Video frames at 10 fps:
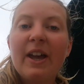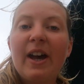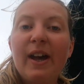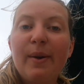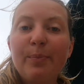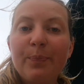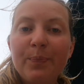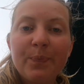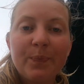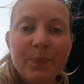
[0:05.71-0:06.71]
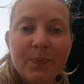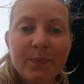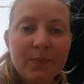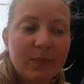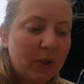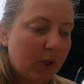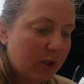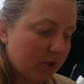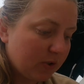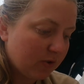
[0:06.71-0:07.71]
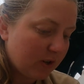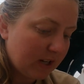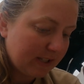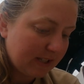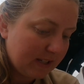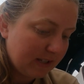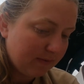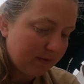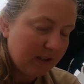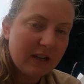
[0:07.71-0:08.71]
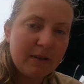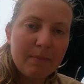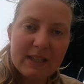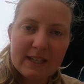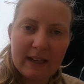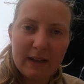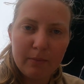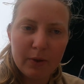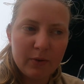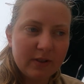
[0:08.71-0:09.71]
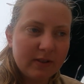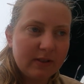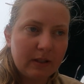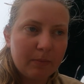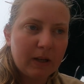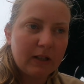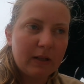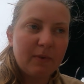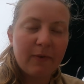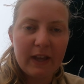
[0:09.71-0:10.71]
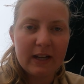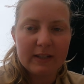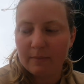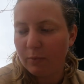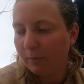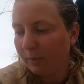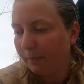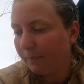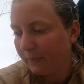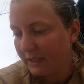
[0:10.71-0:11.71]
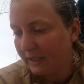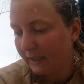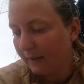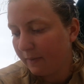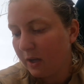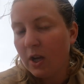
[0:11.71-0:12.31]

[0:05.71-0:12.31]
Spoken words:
am going to try and see if the mixing elbow is like bunged up, if that is the problem, basically.